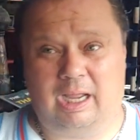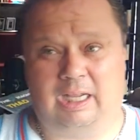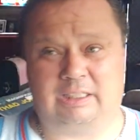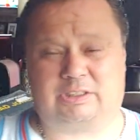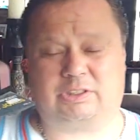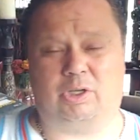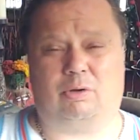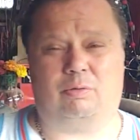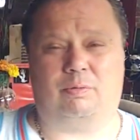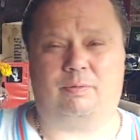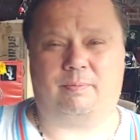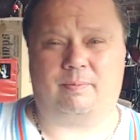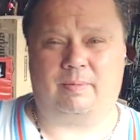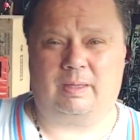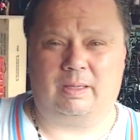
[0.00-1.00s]
And so
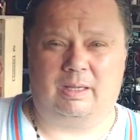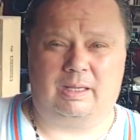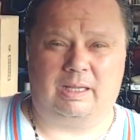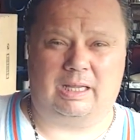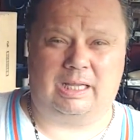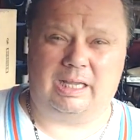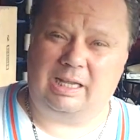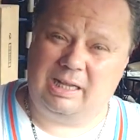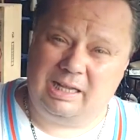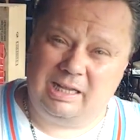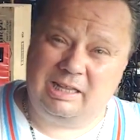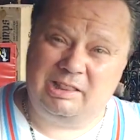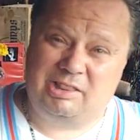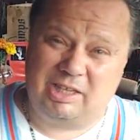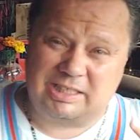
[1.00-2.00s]

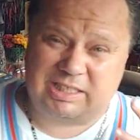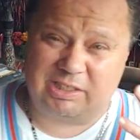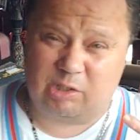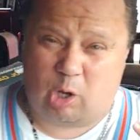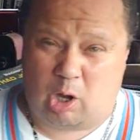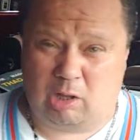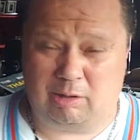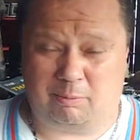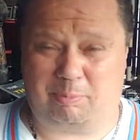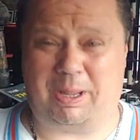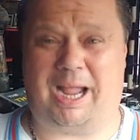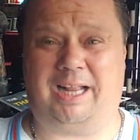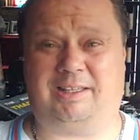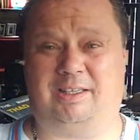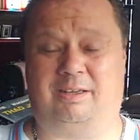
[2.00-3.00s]
this is all
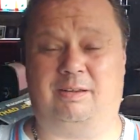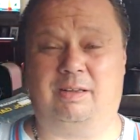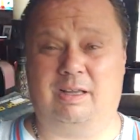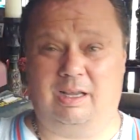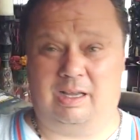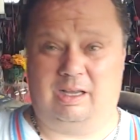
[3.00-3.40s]
impacting